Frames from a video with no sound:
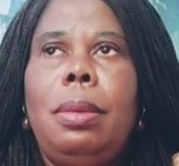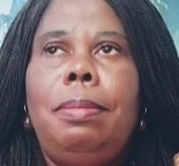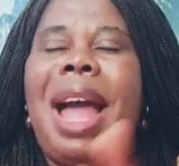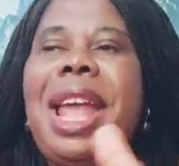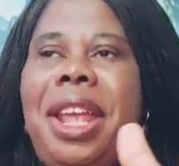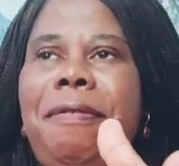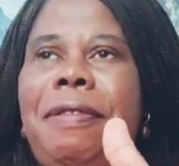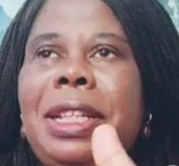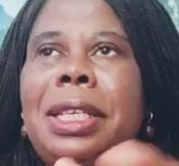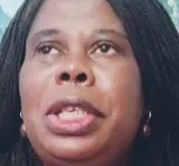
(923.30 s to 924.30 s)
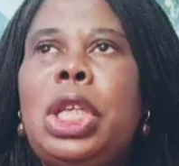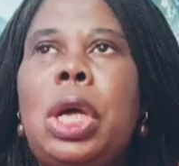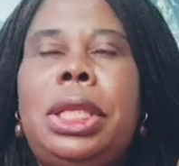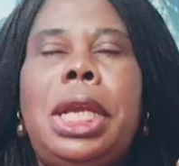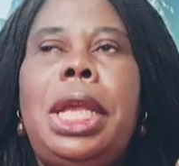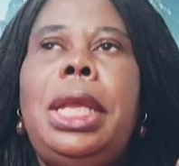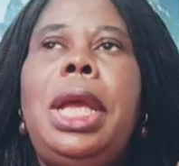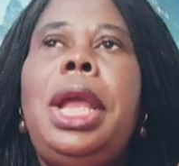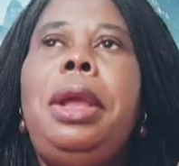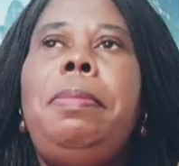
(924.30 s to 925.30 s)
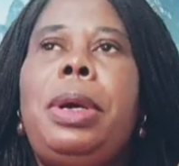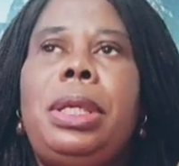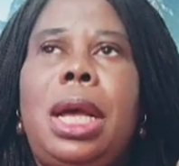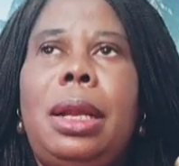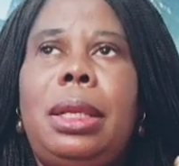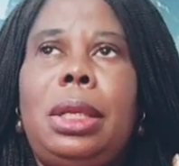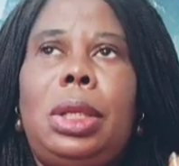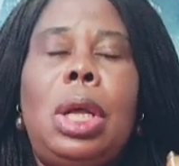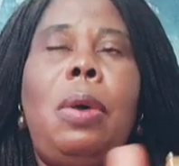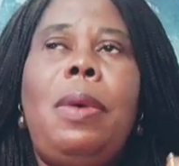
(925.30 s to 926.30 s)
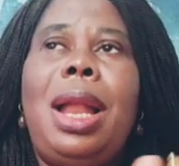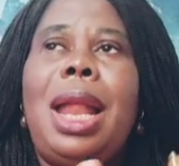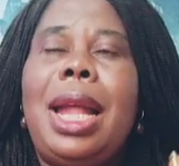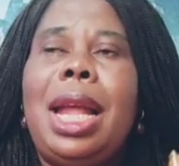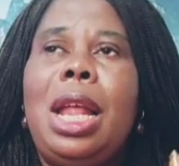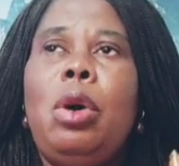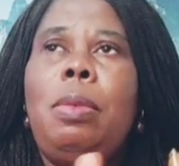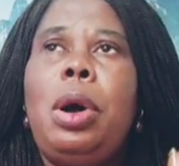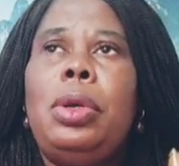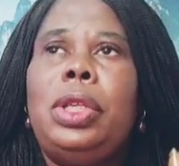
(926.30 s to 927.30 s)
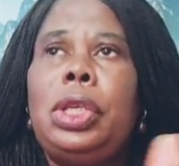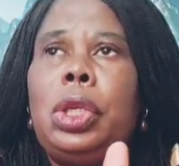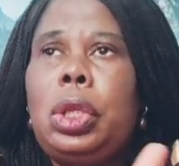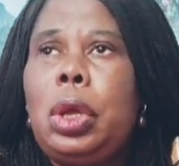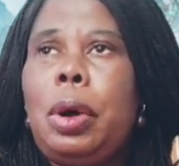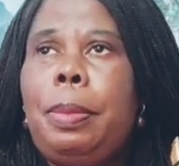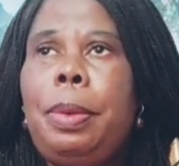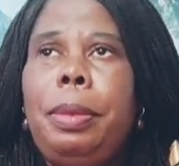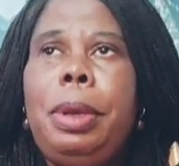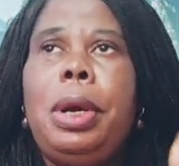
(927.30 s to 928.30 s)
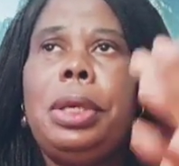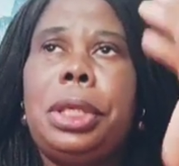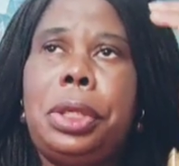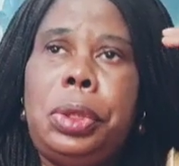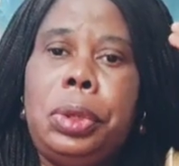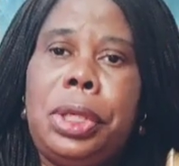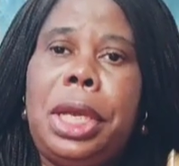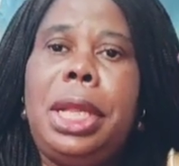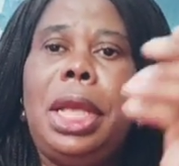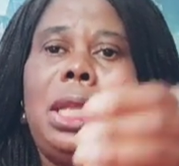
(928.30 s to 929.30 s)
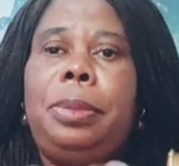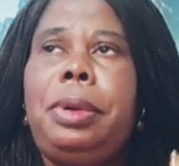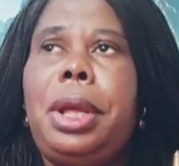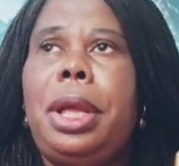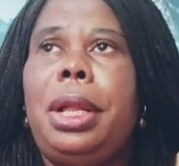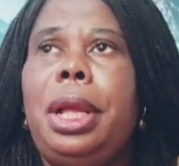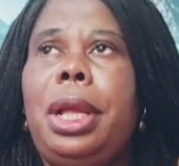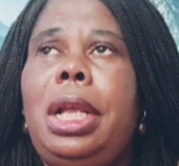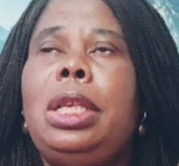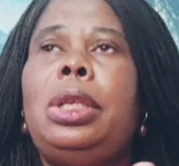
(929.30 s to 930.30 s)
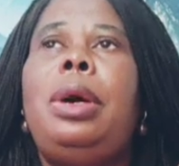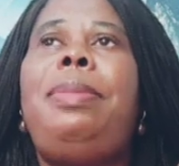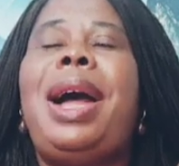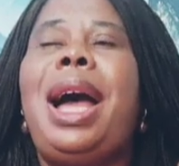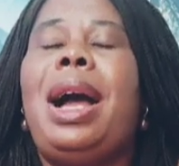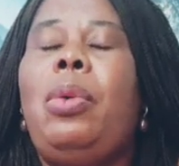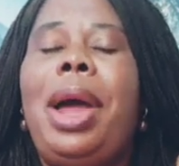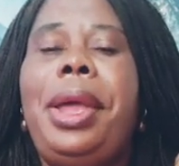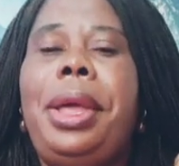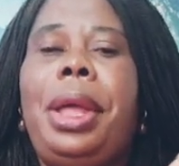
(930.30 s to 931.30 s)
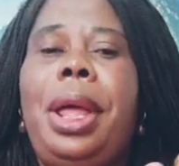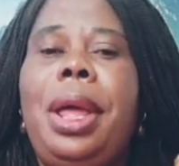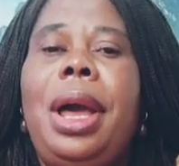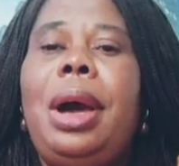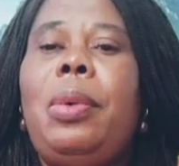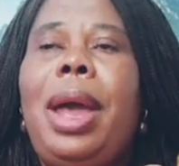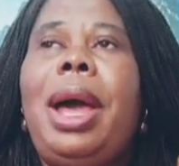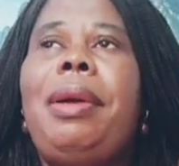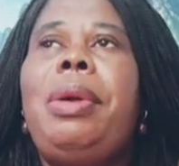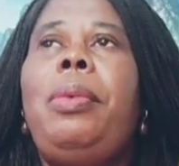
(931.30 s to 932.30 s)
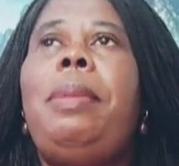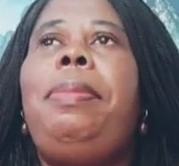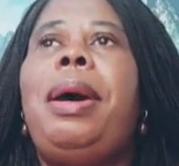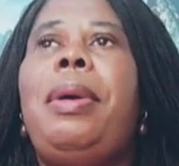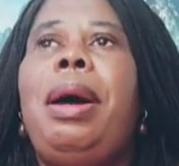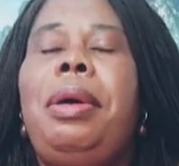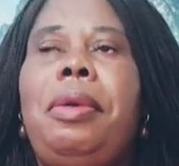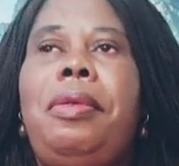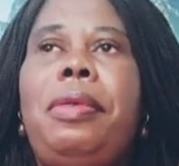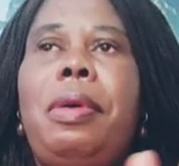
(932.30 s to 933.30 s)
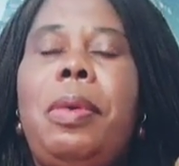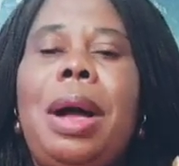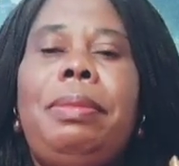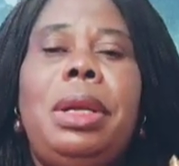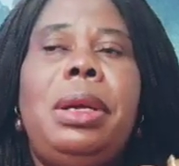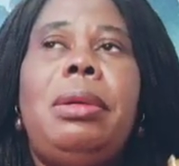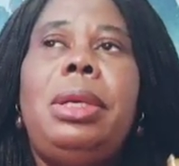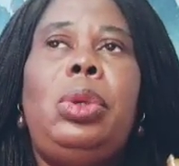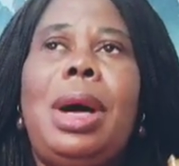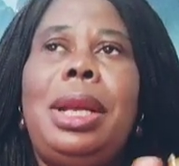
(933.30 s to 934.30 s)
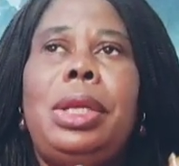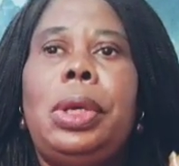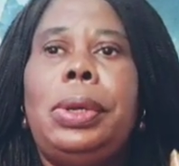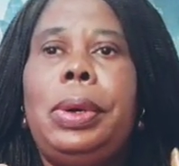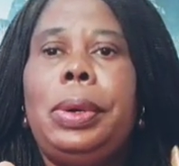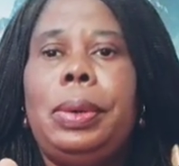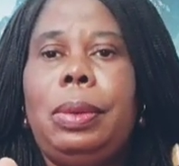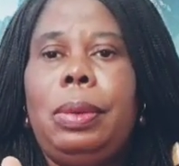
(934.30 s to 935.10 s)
by inventing something important. Someone like Elon Musk is on top because he's using his brain. It's not by acquiring one power from one ritualist or no.